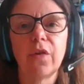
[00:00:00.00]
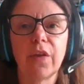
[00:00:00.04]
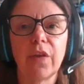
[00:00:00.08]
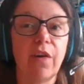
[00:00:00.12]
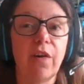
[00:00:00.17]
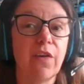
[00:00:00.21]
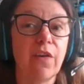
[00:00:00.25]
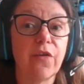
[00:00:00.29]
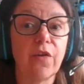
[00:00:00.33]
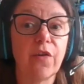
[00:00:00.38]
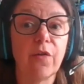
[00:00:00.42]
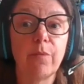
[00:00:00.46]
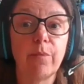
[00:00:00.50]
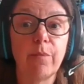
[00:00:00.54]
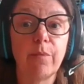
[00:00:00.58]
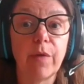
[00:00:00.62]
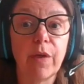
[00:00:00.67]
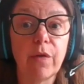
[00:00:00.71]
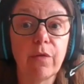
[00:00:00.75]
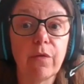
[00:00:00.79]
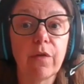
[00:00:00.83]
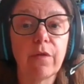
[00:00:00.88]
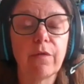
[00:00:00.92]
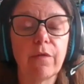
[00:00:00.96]
They're also
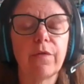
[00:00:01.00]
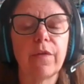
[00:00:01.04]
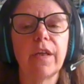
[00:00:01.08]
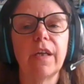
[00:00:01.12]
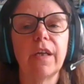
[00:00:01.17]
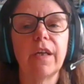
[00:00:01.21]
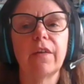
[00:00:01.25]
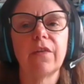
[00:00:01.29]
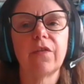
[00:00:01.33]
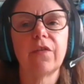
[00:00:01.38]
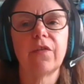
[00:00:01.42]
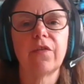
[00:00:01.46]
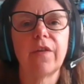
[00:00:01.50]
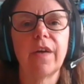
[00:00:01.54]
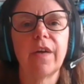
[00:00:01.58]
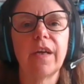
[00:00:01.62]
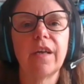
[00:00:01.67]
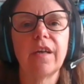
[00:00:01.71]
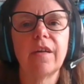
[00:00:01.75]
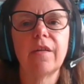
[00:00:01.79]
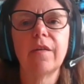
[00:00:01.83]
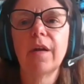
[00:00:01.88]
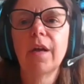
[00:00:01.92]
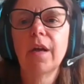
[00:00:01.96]
beautifully
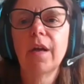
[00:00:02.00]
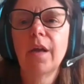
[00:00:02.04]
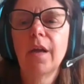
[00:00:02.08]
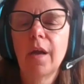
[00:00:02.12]
illustrated